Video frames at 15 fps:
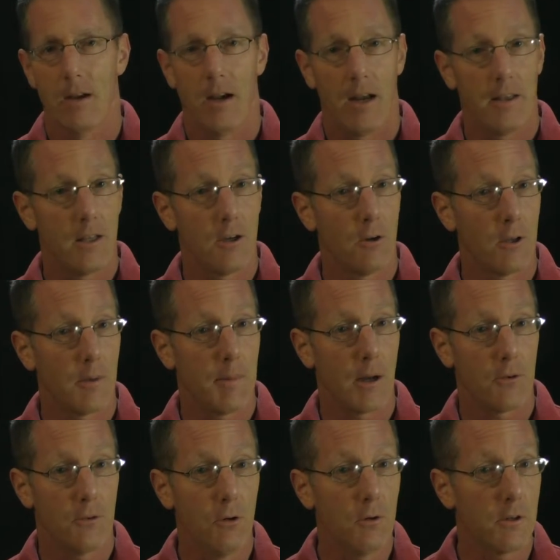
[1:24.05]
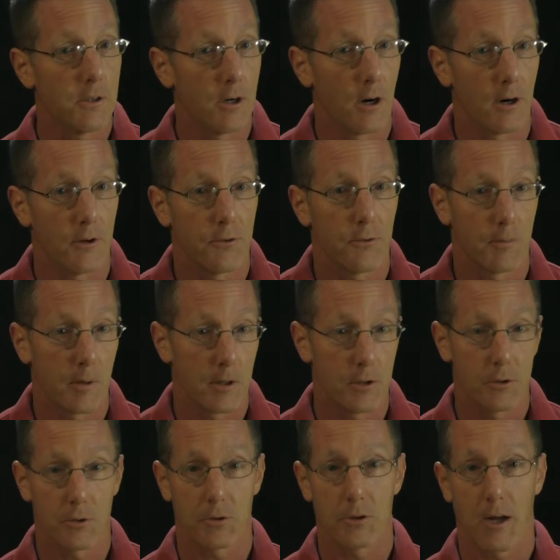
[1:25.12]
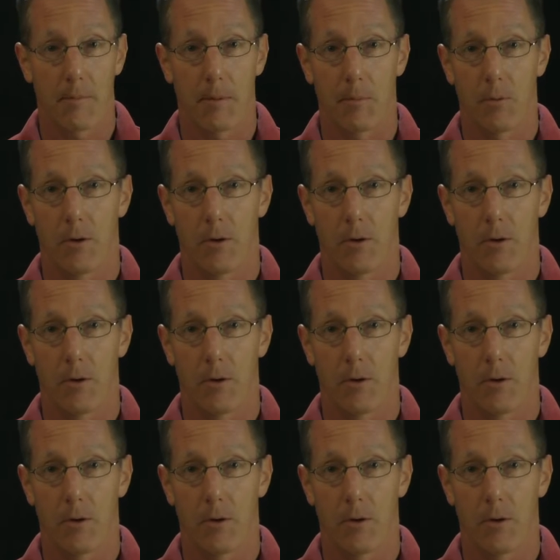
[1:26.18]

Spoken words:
And then only about 200 yards from our usual stopping